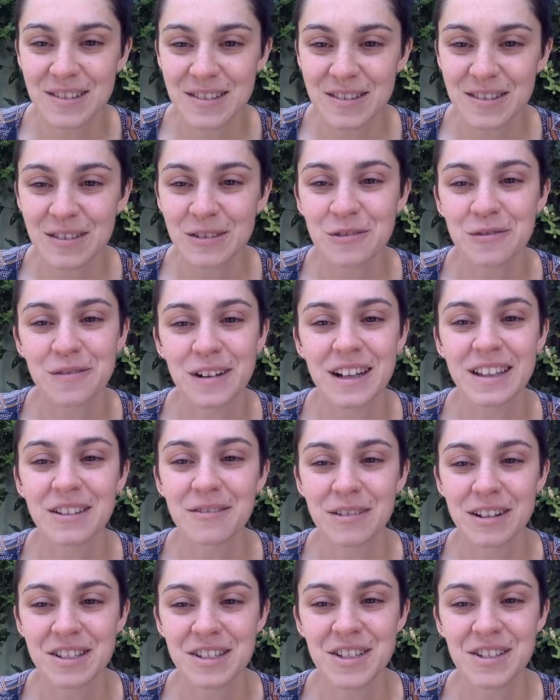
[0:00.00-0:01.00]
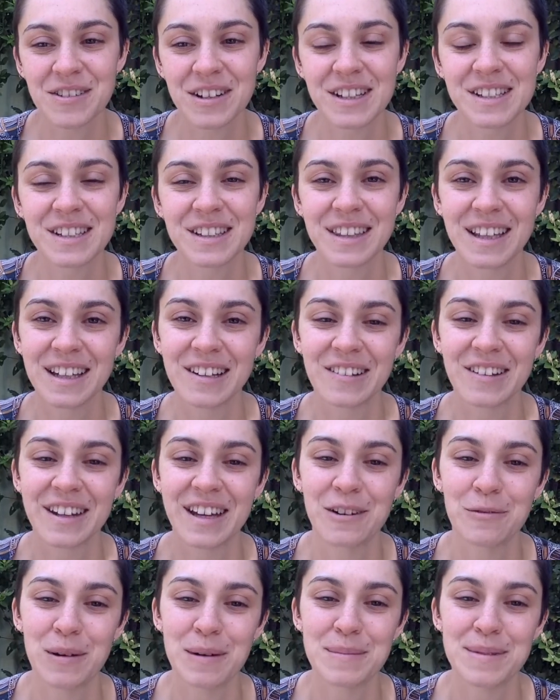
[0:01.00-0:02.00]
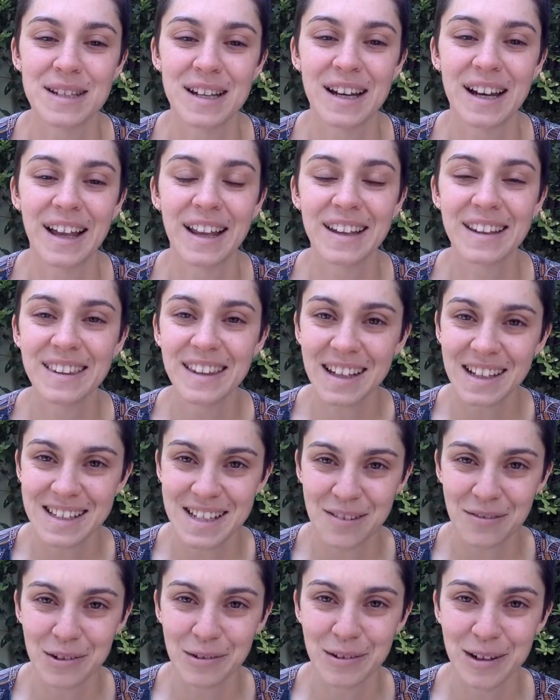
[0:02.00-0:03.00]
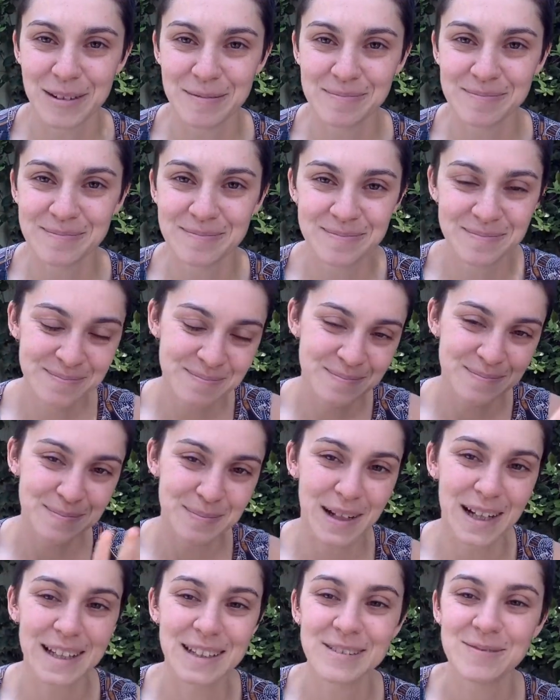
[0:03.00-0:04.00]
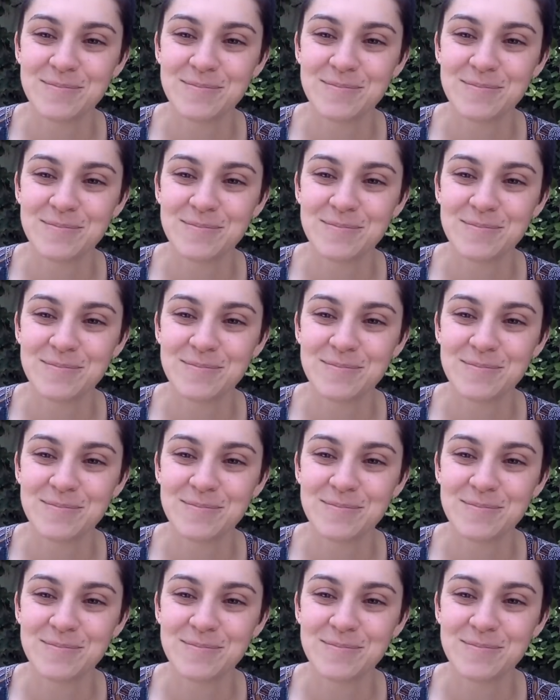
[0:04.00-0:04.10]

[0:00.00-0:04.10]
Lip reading: You'll find the registration link on our website. Thanks everyone. Bye.